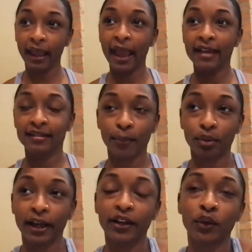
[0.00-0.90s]
As I
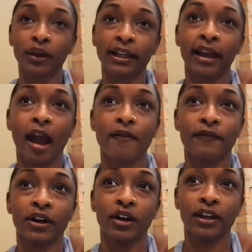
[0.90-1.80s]
prayed on it, I
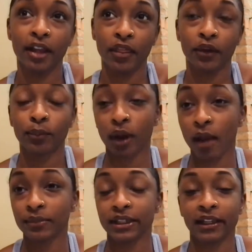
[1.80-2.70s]
felt another
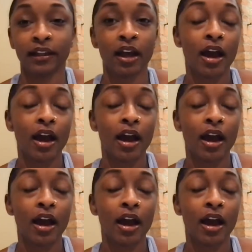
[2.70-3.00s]
prompting,